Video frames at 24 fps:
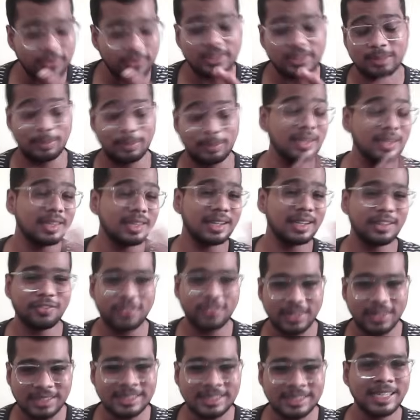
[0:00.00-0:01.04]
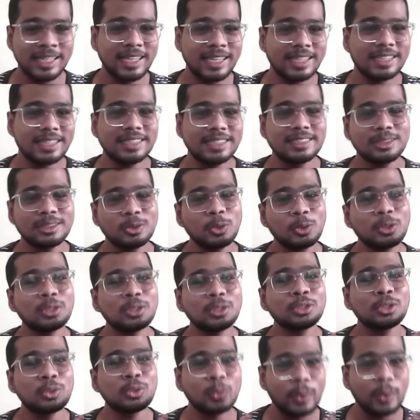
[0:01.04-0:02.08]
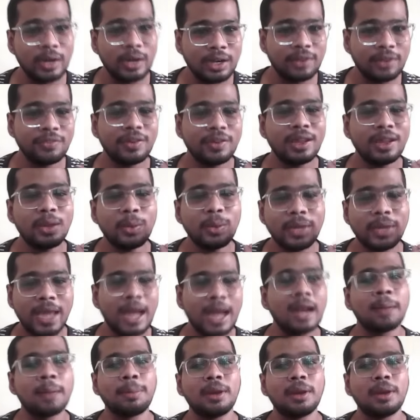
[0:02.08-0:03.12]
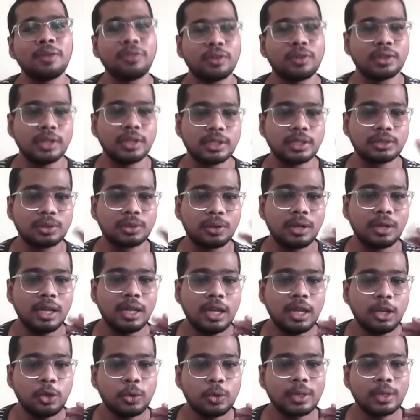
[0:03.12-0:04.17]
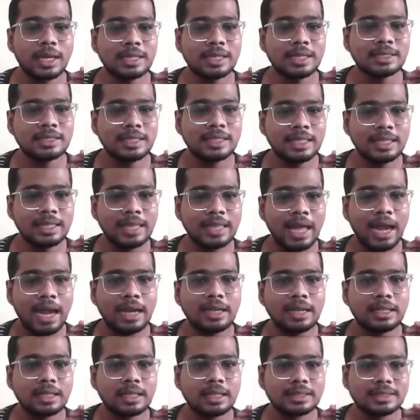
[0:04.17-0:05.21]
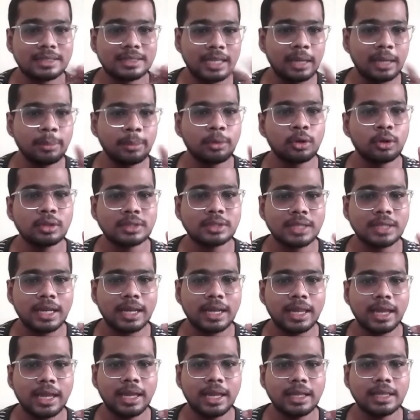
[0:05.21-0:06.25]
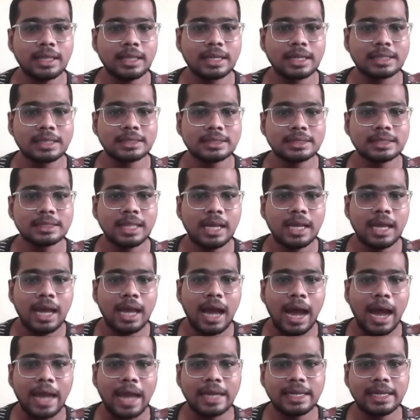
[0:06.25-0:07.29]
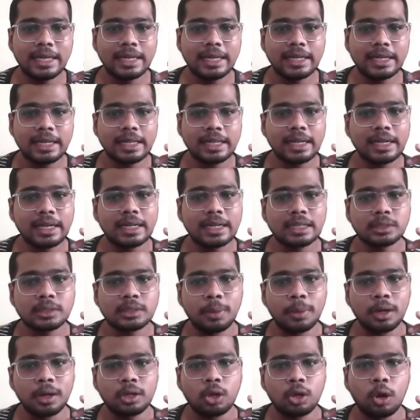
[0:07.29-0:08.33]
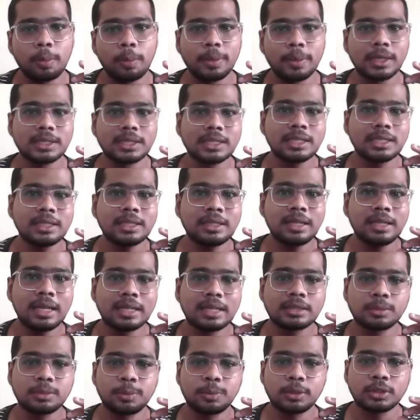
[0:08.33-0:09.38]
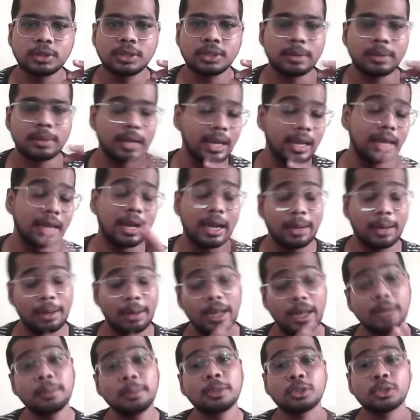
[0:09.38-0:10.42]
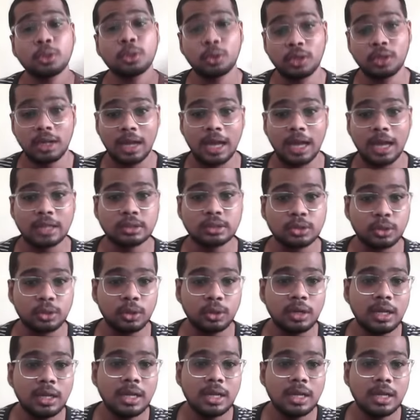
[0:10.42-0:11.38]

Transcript: But the difference here is 2025 can apply for this role. You can see that the same roles are here, that is IT integrated smart operation. Let's proceed. Let me show the last role.